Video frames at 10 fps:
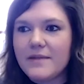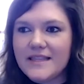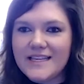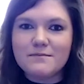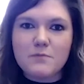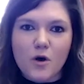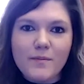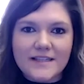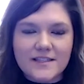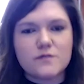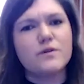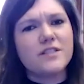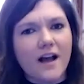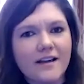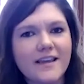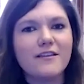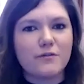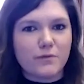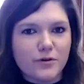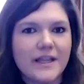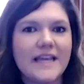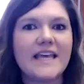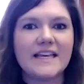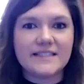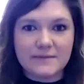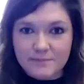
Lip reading: in these moments, because we're talking through like his